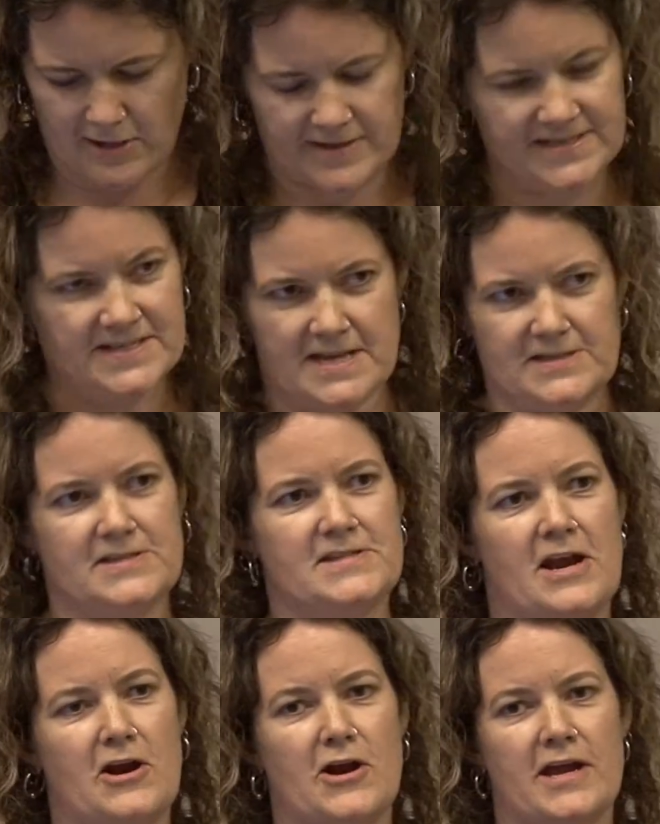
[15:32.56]
is
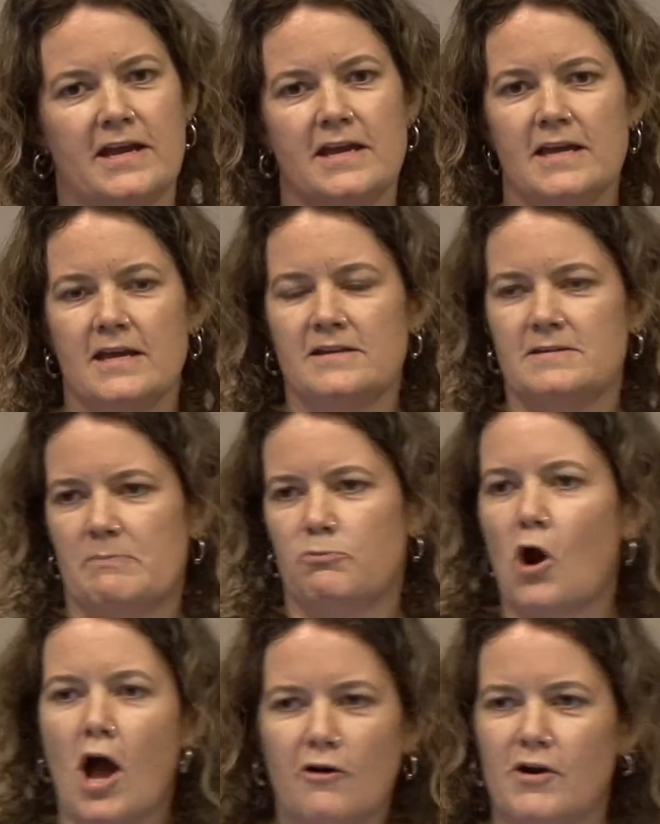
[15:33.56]
necessary,
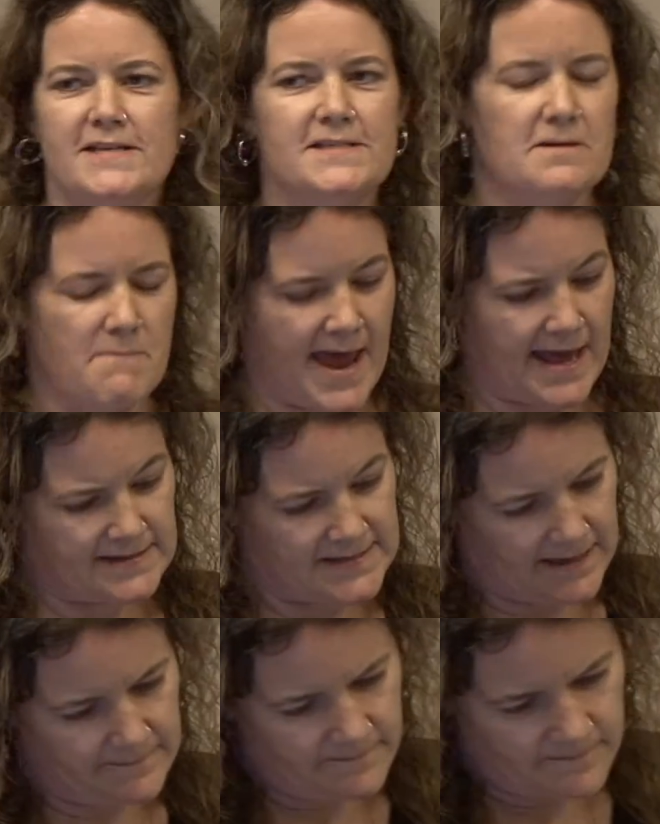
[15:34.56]
progress demands
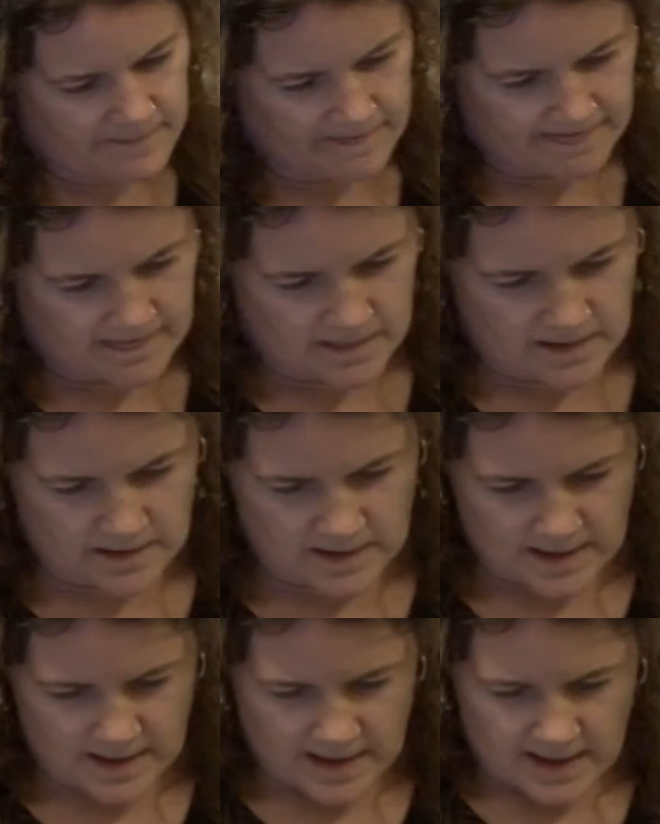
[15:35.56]
it.
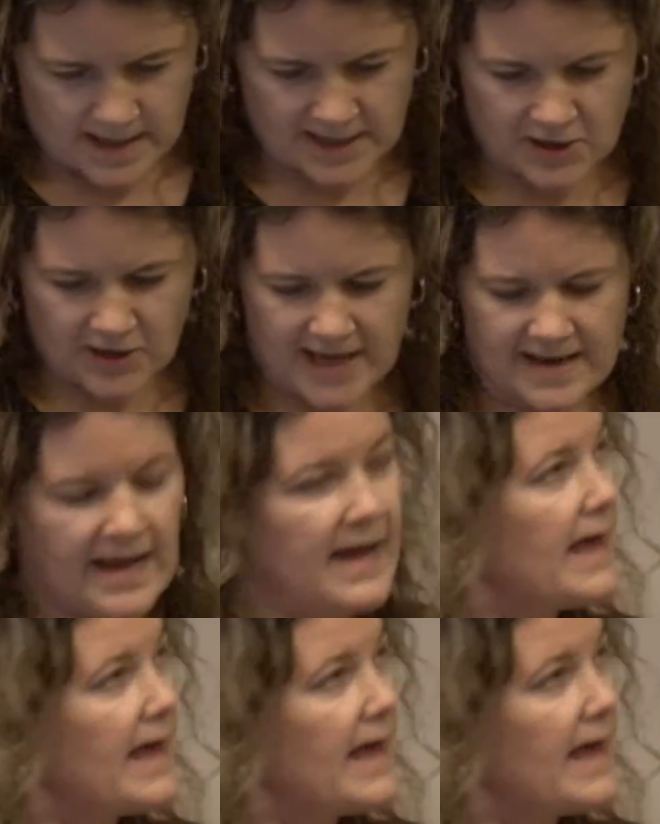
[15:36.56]
And here again,